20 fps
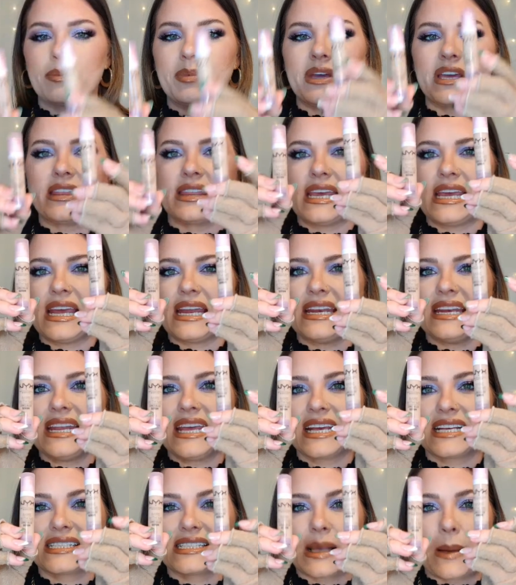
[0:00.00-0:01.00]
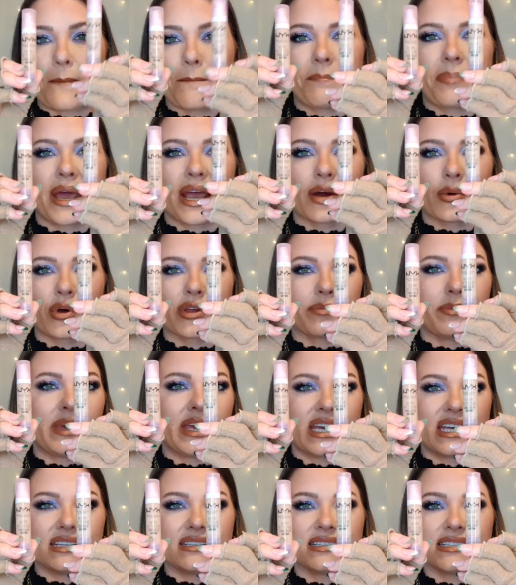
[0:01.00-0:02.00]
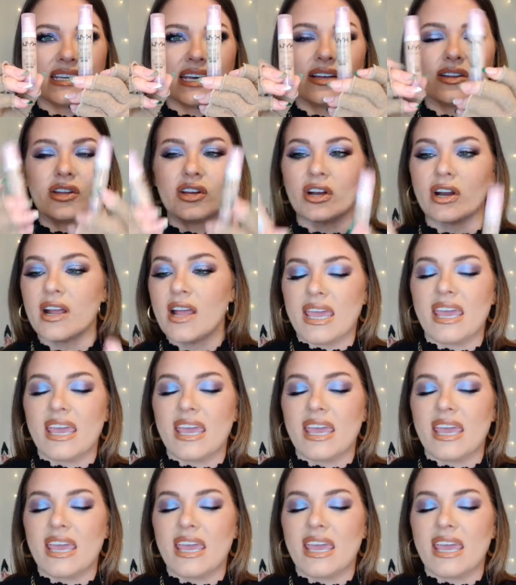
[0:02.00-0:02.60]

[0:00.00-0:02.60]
be the NYX Bear With Me concealer.